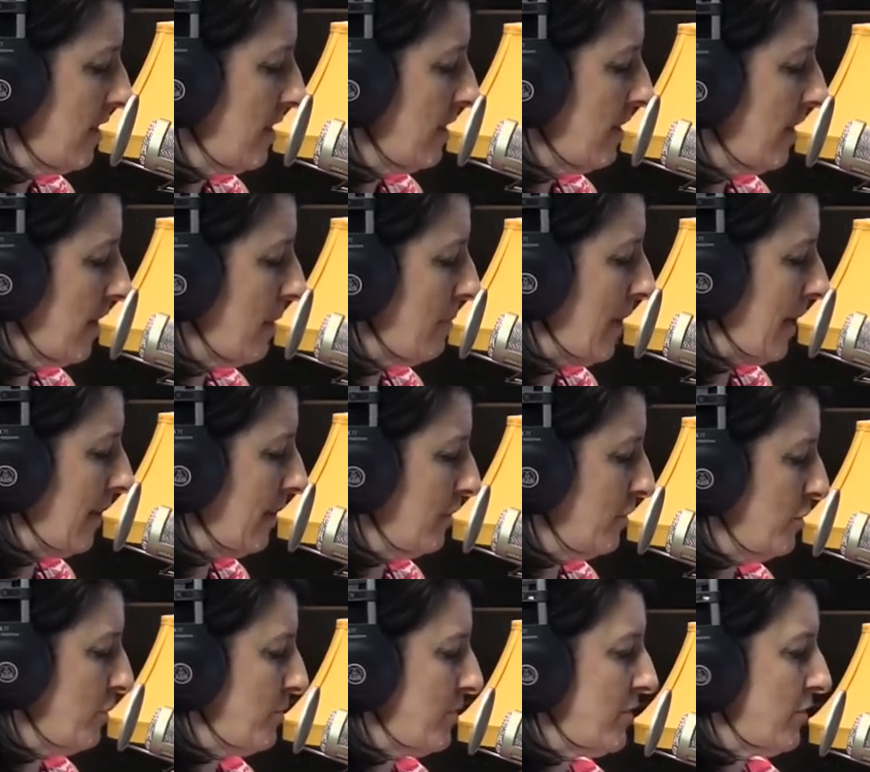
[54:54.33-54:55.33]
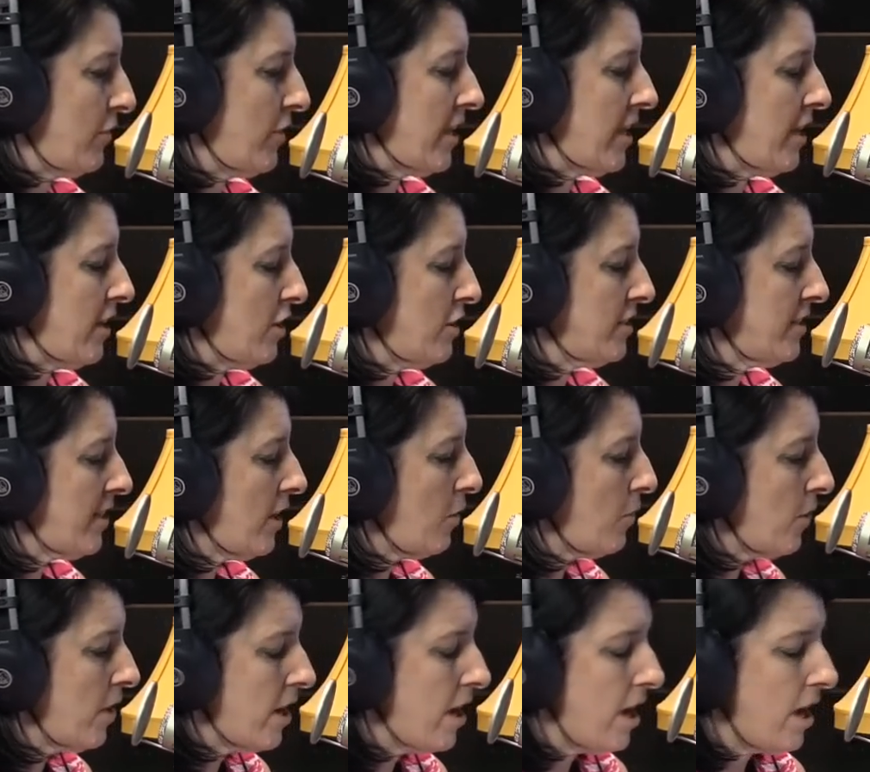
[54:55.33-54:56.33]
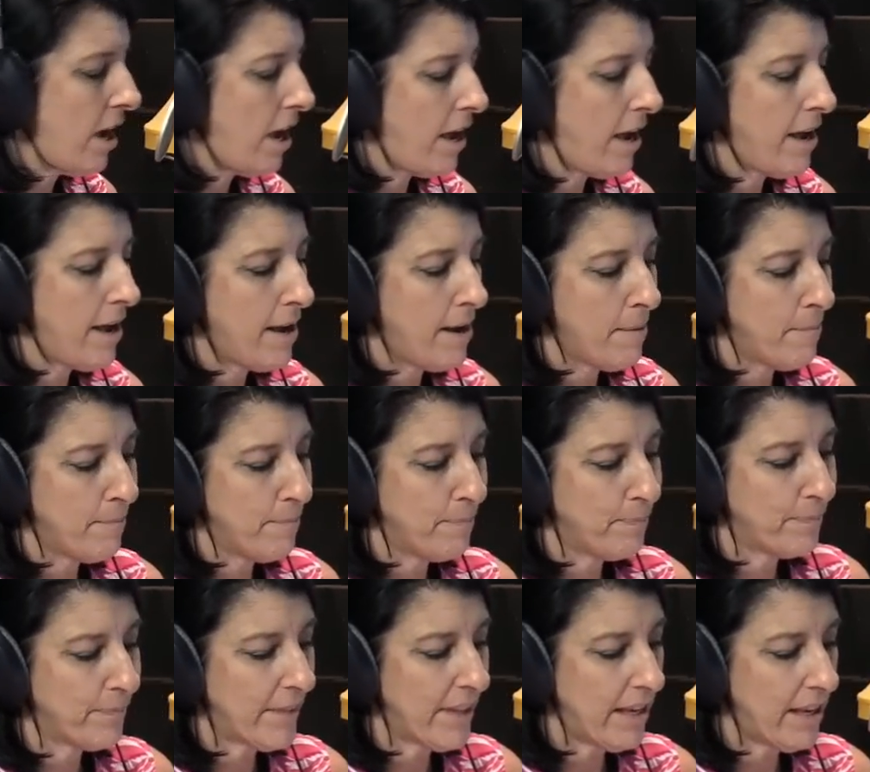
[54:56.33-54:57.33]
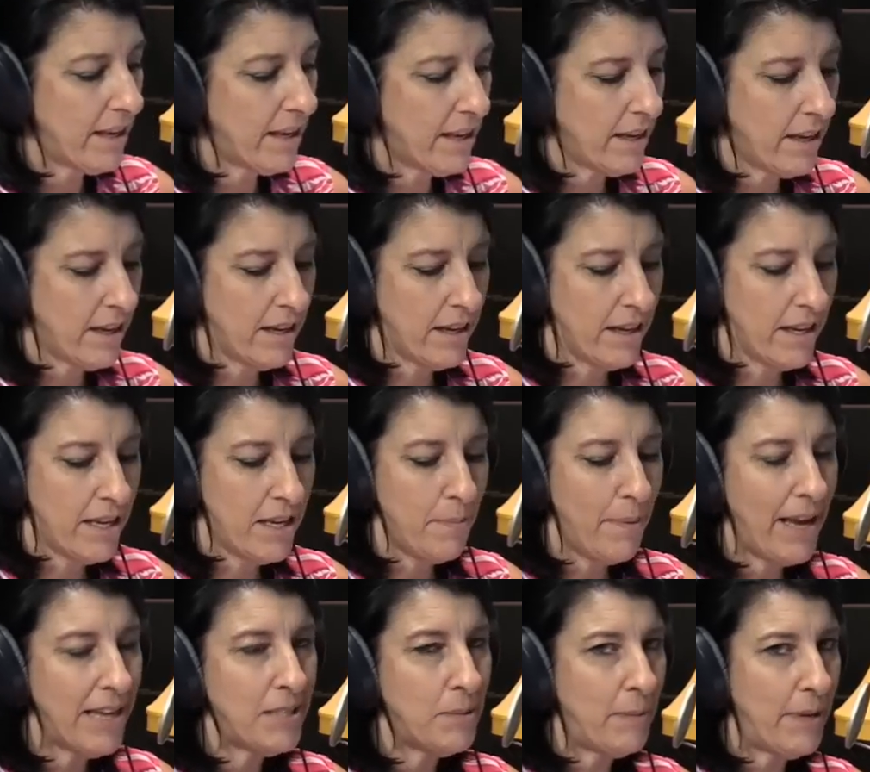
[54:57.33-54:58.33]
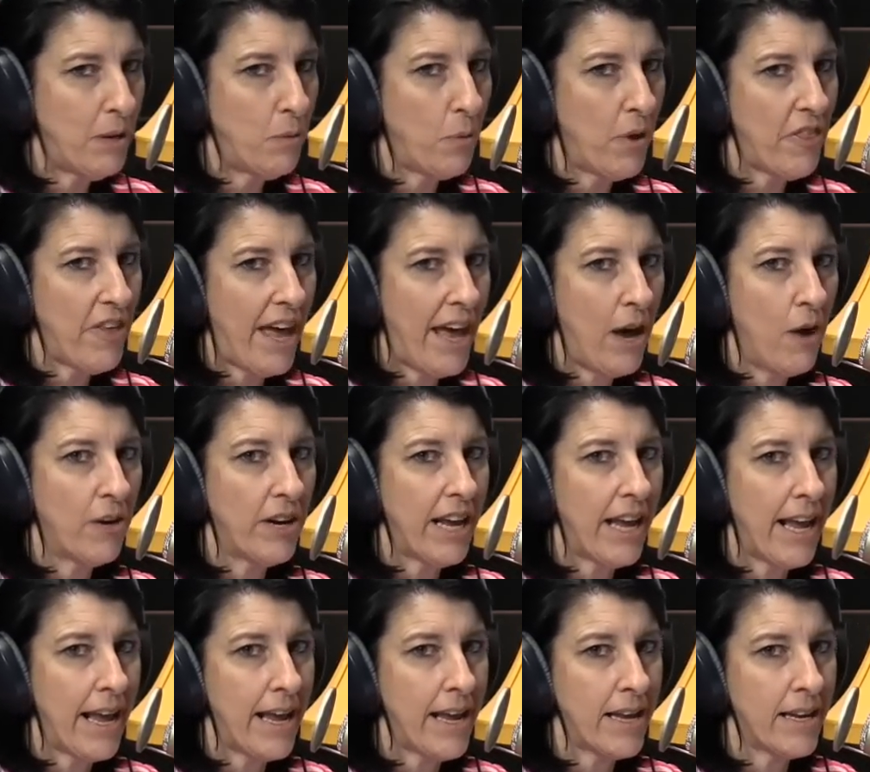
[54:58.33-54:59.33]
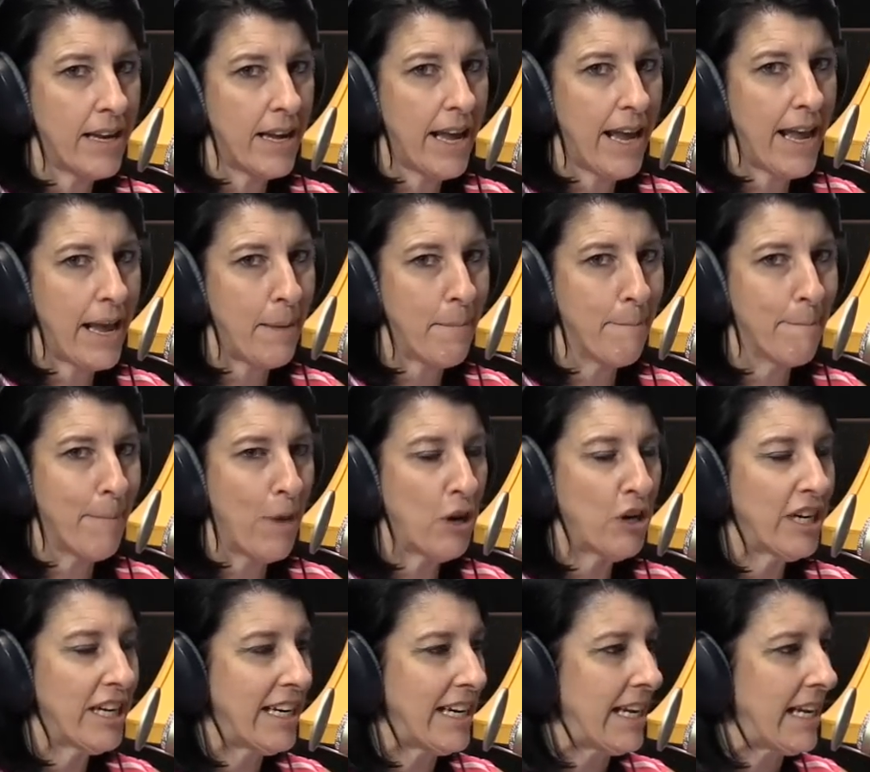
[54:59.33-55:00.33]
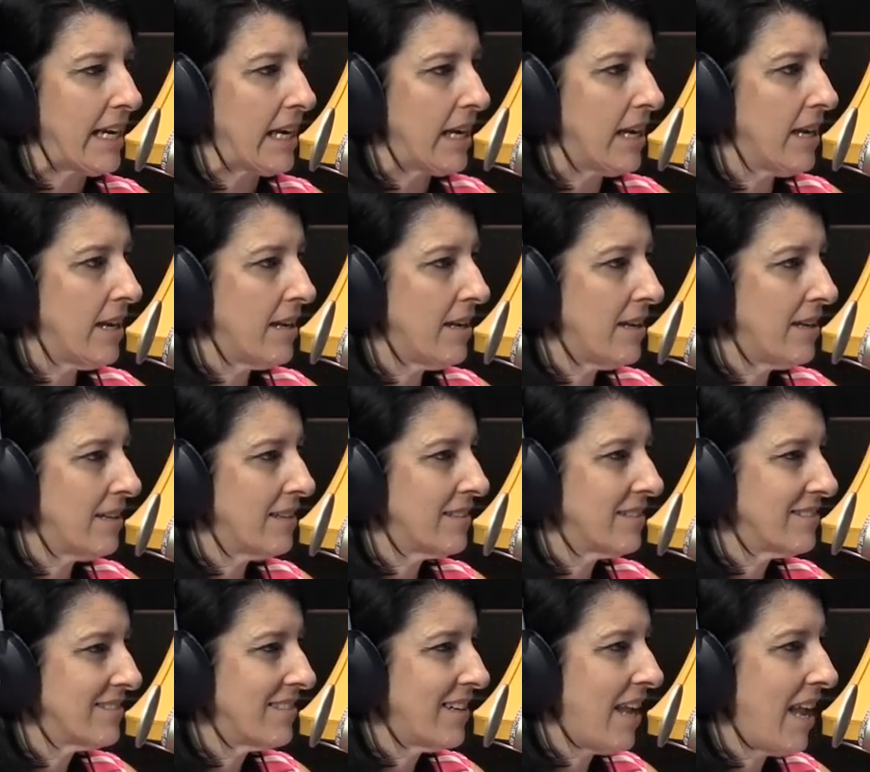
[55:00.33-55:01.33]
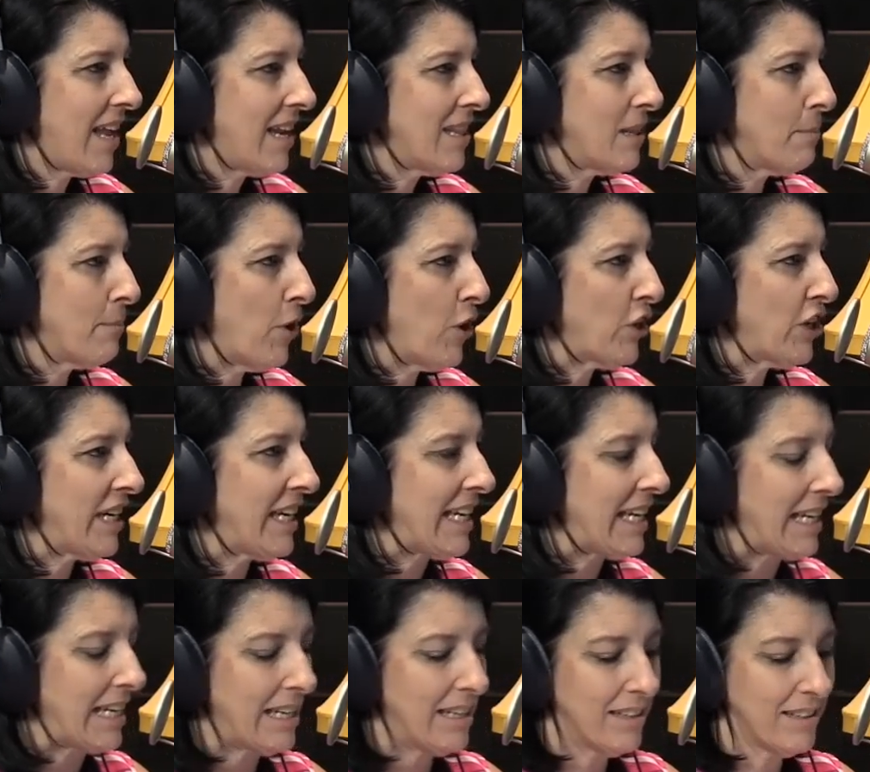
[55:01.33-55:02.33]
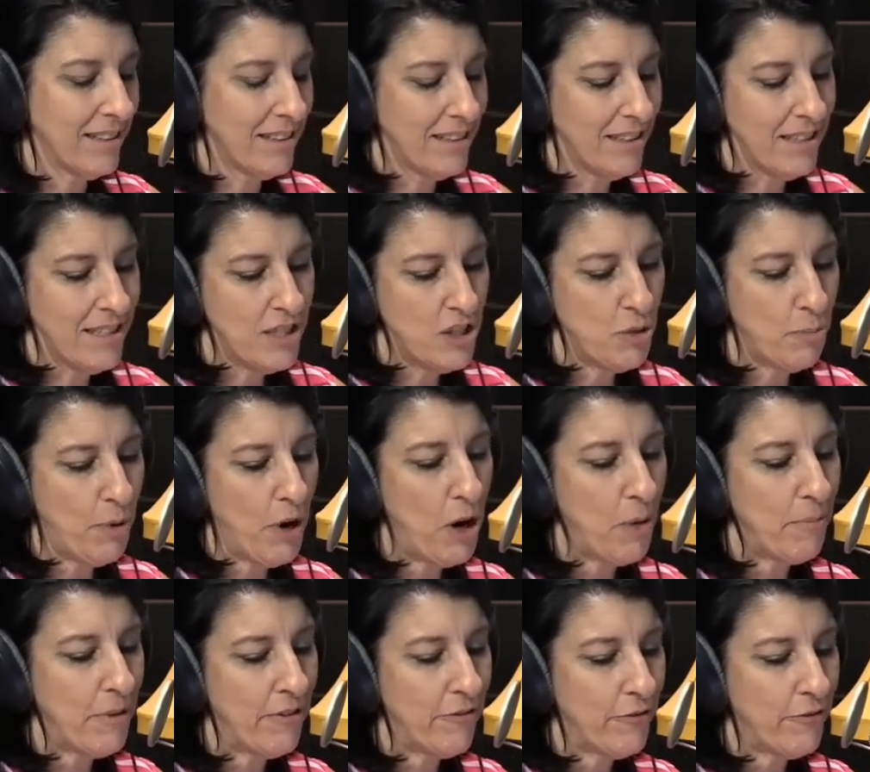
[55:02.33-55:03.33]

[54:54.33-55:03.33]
I got my little news story here. So um, eBay's been without a, a marketing, uh, head of the marketing department